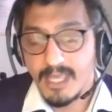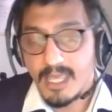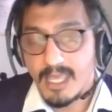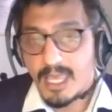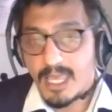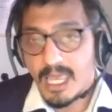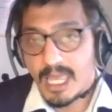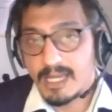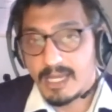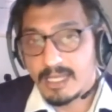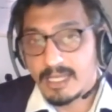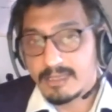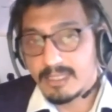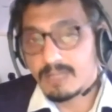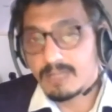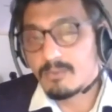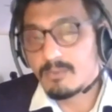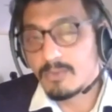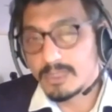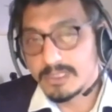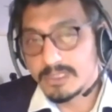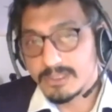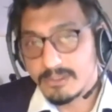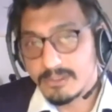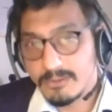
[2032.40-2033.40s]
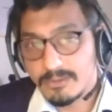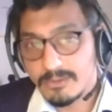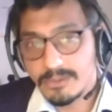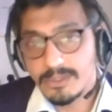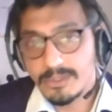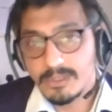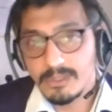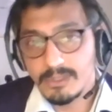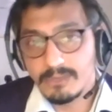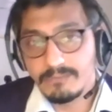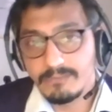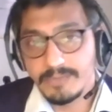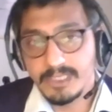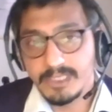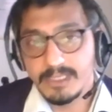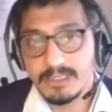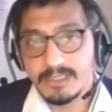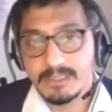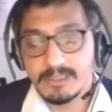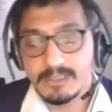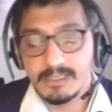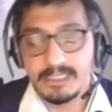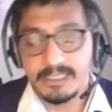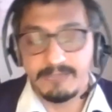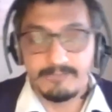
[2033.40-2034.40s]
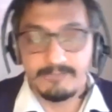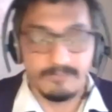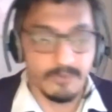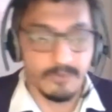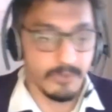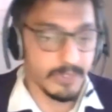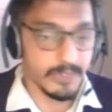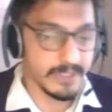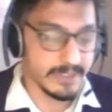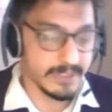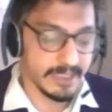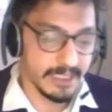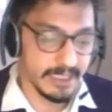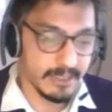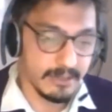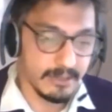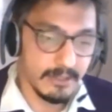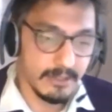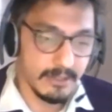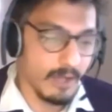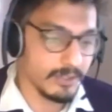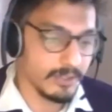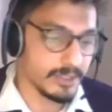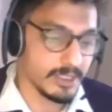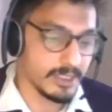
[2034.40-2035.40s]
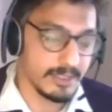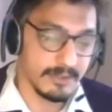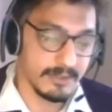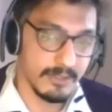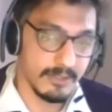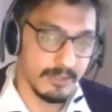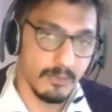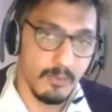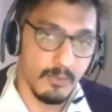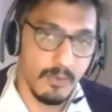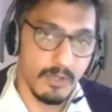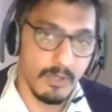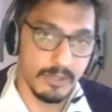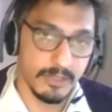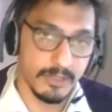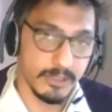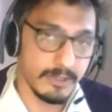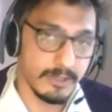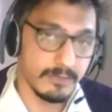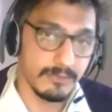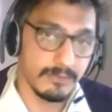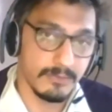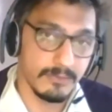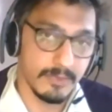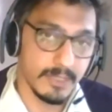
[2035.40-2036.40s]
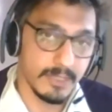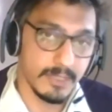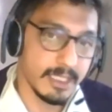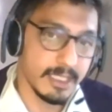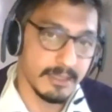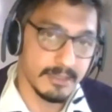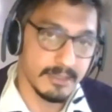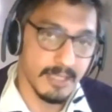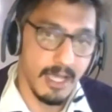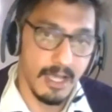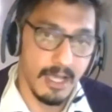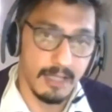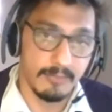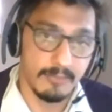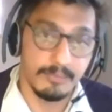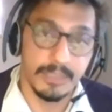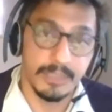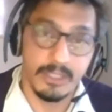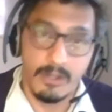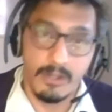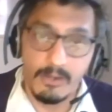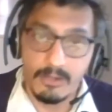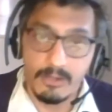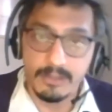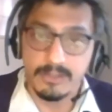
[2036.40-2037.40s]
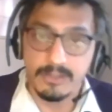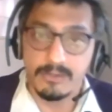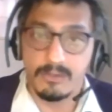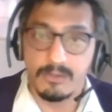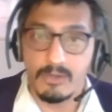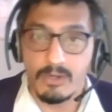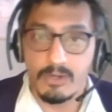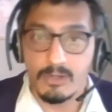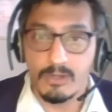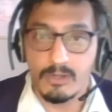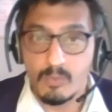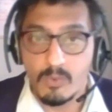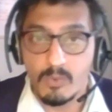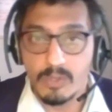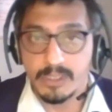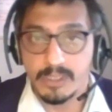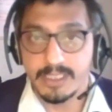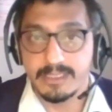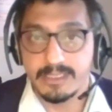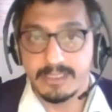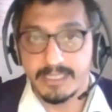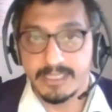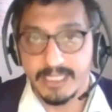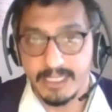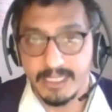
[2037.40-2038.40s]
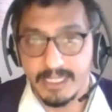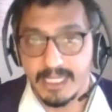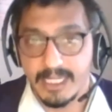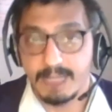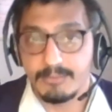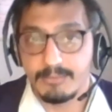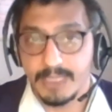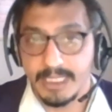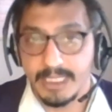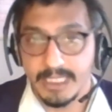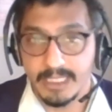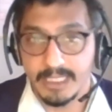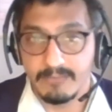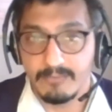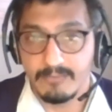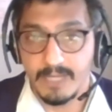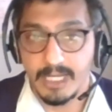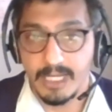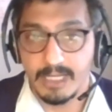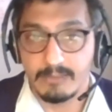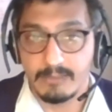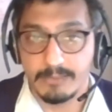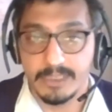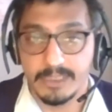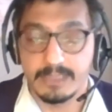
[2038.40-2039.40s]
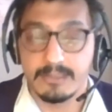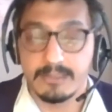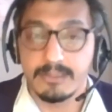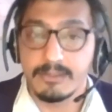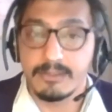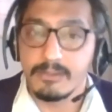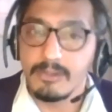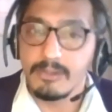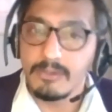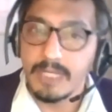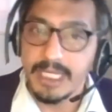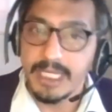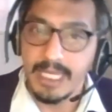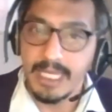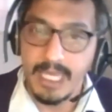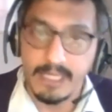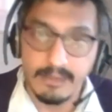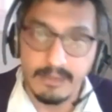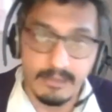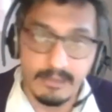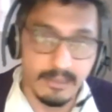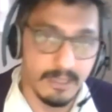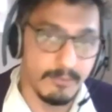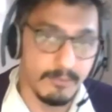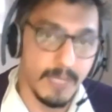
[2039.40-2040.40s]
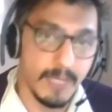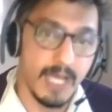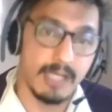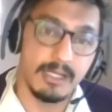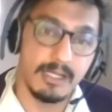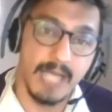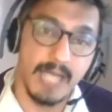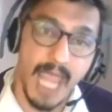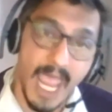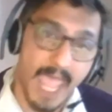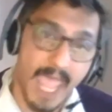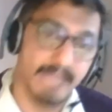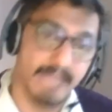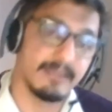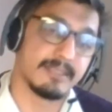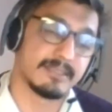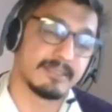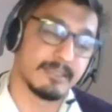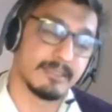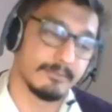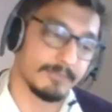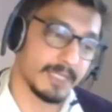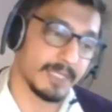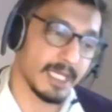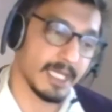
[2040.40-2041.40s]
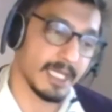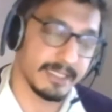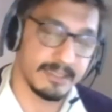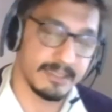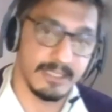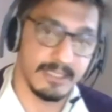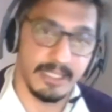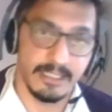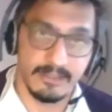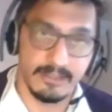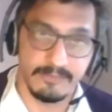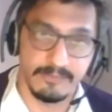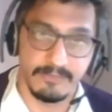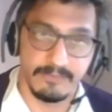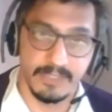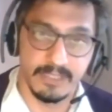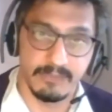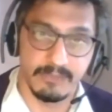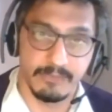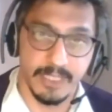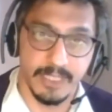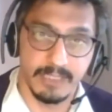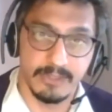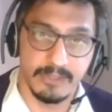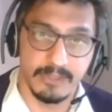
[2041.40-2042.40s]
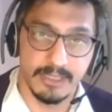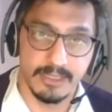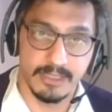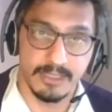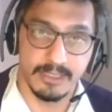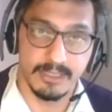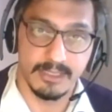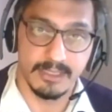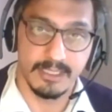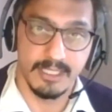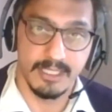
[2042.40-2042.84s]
And I think what is crucial over here is really focusing not just on what youth needs are, but also on what is the enabling environment. So looking at the demand and the supply side of interventions.